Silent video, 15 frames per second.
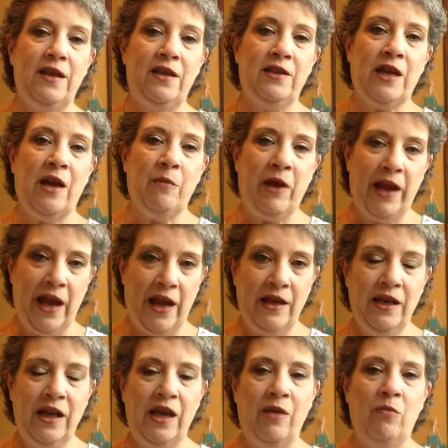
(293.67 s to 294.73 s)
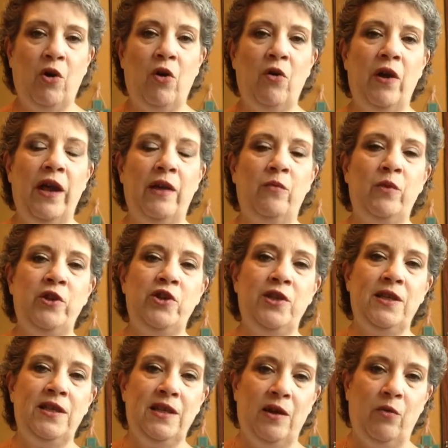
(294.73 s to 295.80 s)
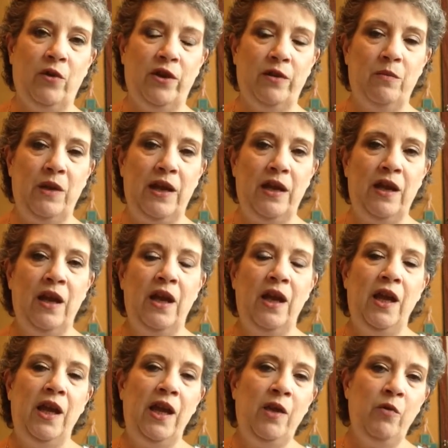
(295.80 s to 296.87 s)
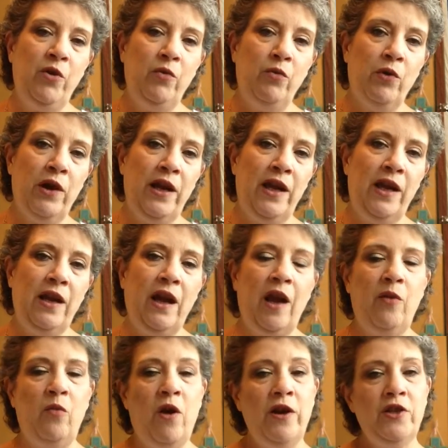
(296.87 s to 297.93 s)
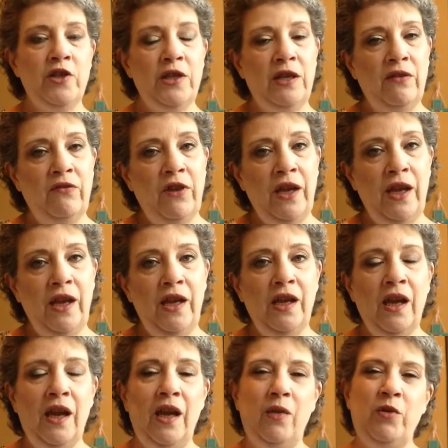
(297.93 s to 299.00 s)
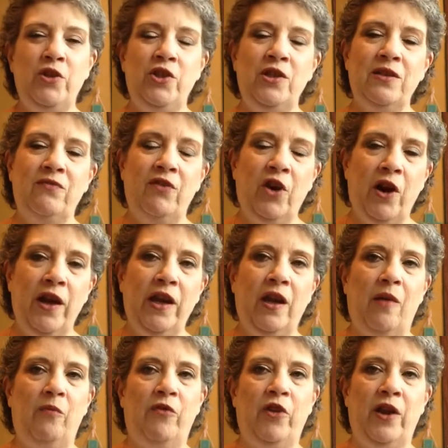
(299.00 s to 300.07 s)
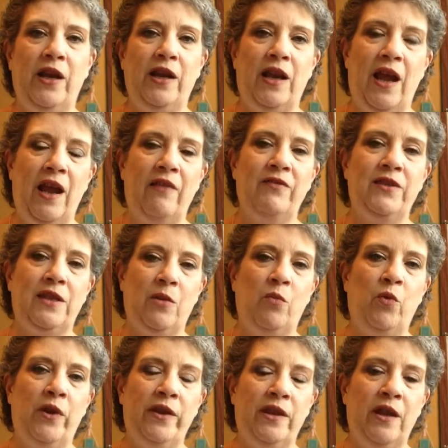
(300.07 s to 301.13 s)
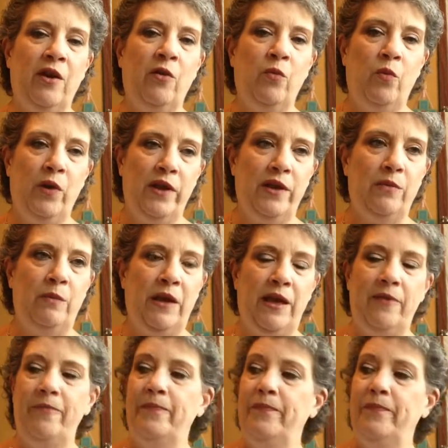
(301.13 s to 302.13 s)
time I had chemo and would just sit with me. He would read, I'd watch TV. It was just very comforting to have someone there with me.